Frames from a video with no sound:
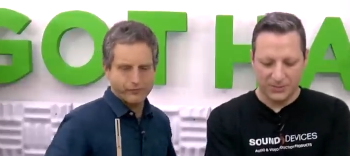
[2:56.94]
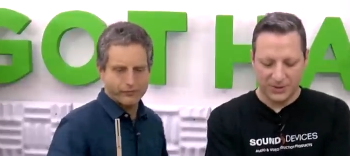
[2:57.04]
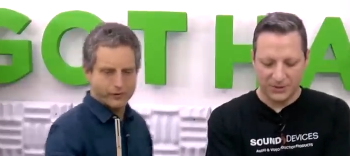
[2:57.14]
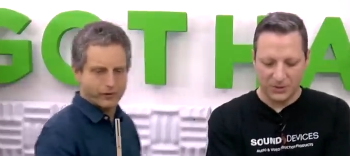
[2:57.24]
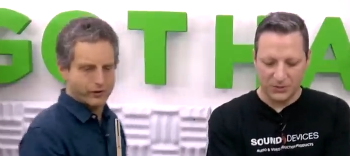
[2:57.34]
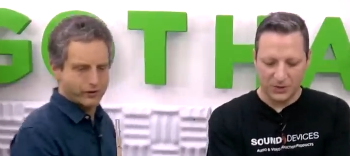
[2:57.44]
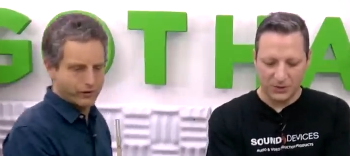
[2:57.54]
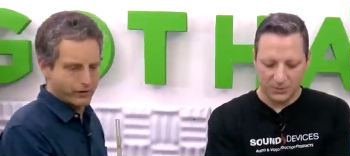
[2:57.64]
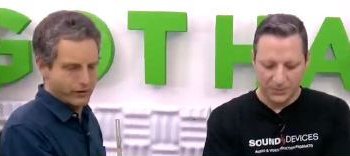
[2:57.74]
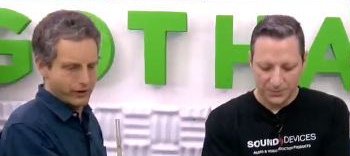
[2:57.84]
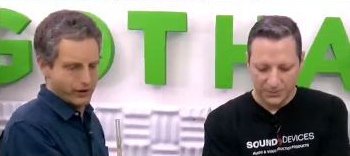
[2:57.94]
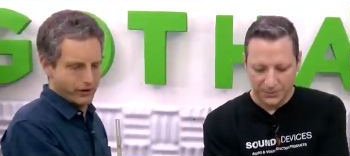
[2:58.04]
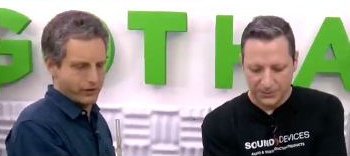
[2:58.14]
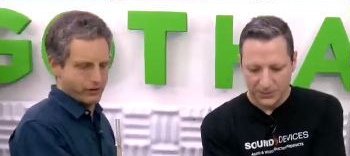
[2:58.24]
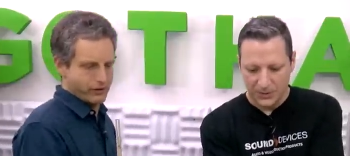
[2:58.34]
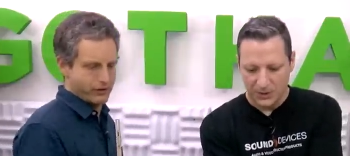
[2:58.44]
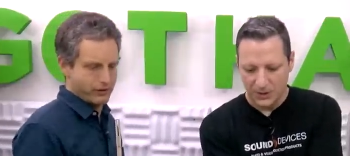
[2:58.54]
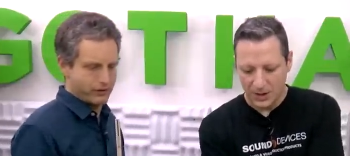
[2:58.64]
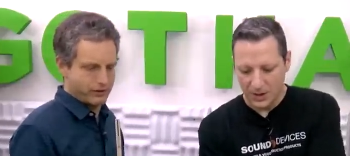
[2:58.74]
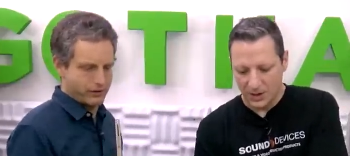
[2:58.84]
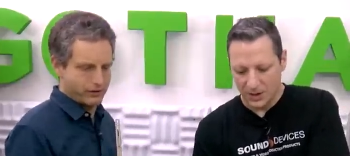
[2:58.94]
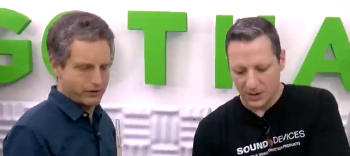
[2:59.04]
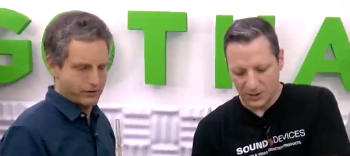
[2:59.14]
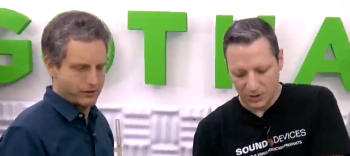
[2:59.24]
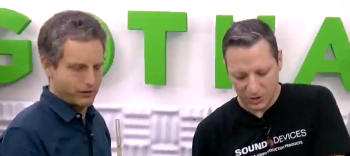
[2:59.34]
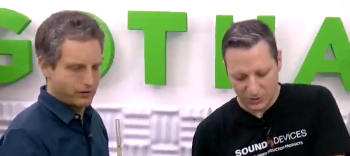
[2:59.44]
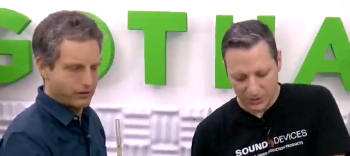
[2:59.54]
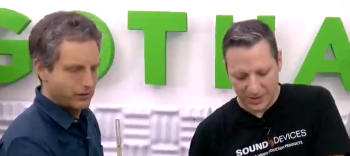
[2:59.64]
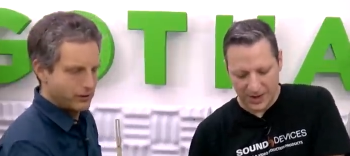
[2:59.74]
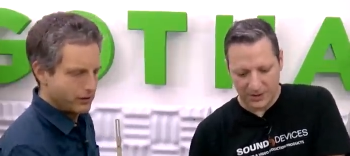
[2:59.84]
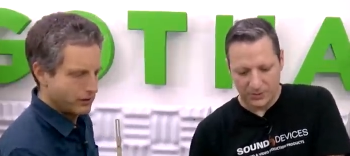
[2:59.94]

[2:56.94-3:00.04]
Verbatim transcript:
Speaker 1: this over and show the back of the